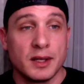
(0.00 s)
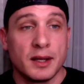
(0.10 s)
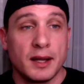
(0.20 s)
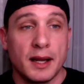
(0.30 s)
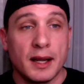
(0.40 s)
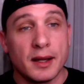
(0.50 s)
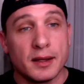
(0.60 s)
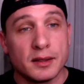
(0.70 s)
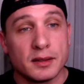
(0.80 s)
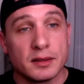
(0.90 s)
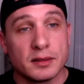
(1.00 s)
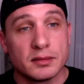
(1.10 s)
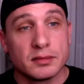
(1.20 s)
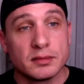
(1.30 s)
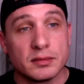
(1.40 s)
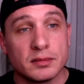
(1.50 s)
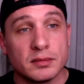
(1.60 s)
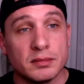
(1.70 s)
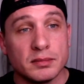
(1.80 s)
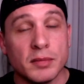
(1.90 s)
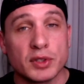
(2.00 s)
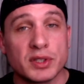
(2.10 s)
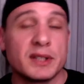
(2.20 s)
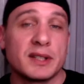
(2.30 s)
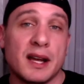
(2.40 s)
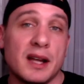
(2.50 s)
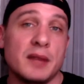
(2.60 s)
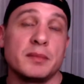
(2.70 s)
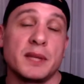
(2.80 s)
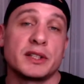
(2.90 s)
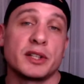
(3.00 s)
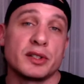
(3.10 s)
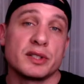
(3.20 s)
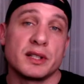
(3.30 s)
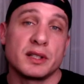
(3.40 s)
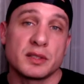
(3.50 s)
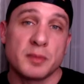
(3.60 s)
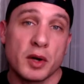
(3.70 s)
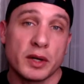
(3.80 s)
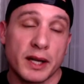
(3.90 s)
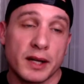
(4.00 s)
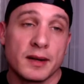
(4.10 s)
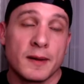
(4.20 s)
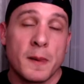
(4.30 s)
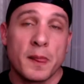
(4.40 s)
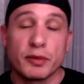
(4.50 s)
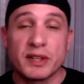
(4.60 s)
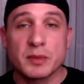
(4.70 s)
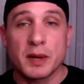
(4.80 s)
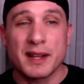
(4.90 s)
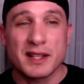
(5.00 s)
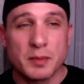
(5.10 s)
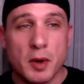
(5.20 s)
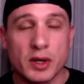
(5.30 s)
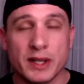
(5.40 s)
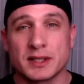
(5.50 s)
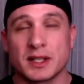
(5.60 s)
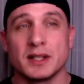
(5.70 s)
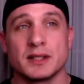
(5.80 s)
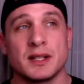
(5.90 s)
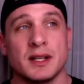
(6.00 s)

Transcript: And most of the time it turns into smoking it. The reason why they smoke it is because